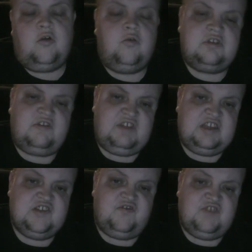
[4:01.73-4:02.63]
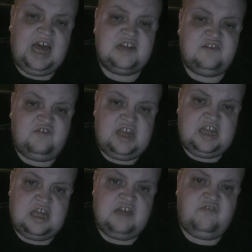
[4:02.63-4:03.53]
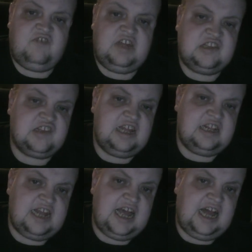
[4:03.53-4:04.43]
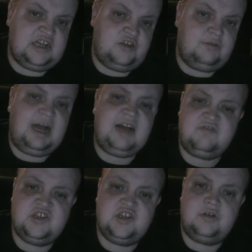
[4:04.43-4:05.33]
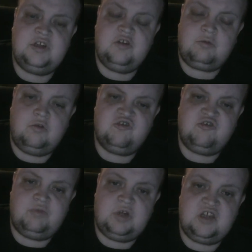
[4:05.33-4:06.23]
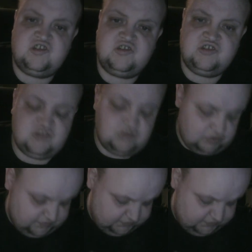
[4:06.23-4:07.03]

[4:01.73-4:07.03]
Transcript: defensive line thing, if things get there and you have to do the up close and personal stuff,